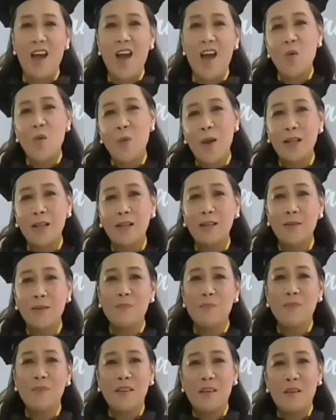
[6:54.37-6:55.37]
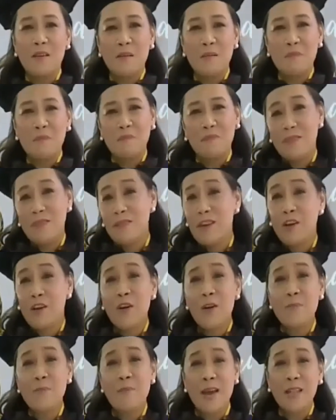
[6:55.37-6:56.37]
Well, there are
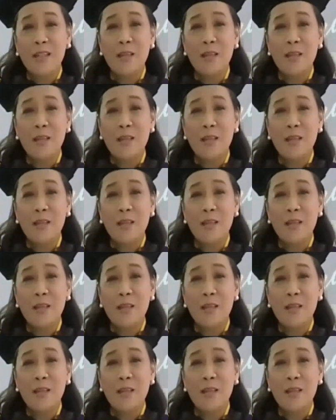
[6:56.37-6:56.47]
many